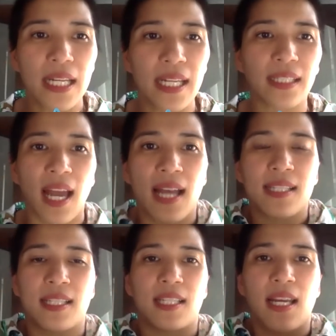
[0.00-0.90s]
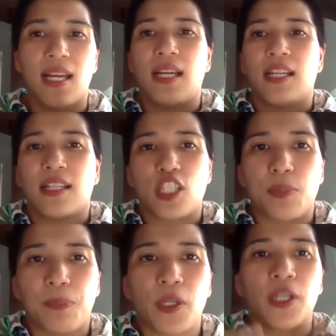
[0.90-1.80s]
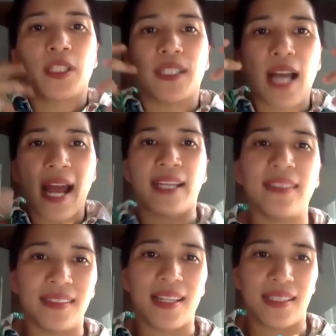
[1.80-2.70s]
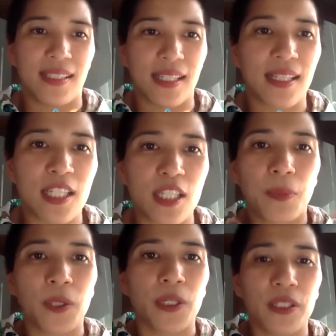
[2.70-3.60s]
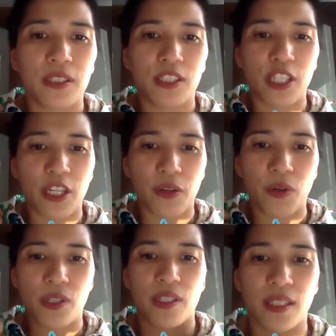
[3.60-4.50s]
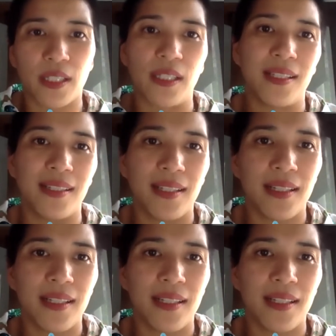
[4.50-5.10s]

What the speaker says: it has spurred kindness, it has spurred generosity,